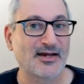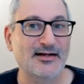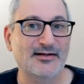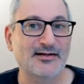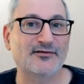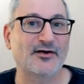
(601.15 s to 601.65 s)

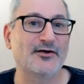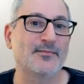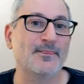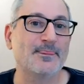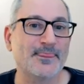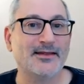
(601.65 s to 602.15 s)
So
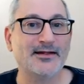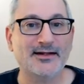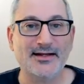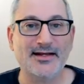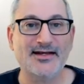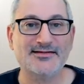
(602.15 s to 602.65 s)

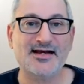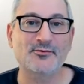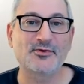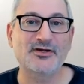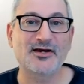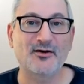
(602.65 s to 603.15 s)
here's how we
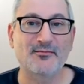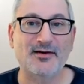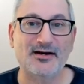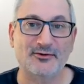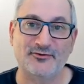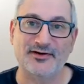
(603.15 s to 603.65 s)
go about
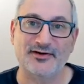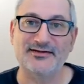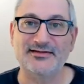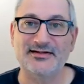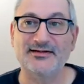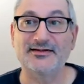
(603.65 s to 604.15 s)

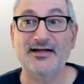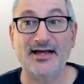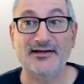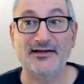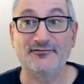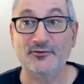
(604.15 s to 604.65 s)
creating a
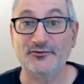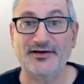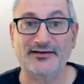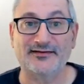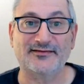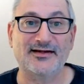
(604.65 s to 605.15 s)
full
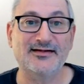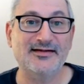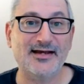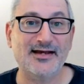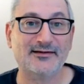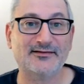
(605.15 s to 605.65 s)
text
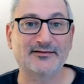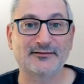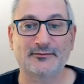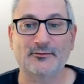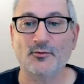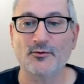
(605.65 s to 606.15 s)
index.
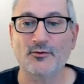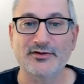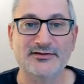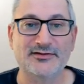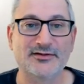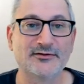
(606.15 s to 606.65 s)
What we
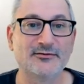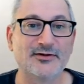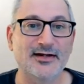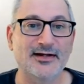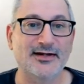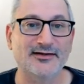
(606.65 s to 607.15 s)
do
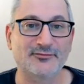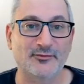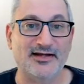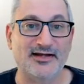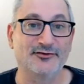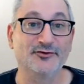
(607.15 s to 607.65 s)
is we
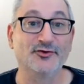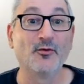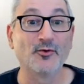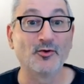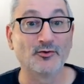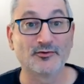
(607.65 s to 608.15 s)
have a
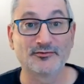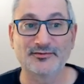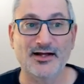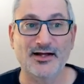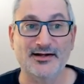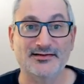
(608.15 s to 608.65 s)
normal
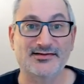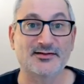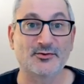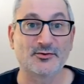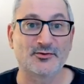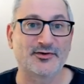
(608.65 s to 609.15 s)

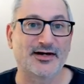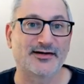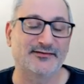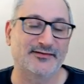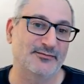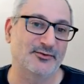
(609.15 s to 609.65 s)
SQL create
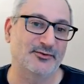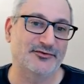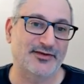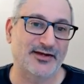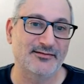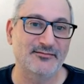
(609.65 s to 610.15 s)
table
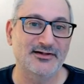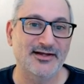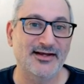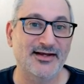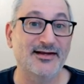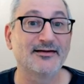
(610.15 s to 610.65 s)
statement here,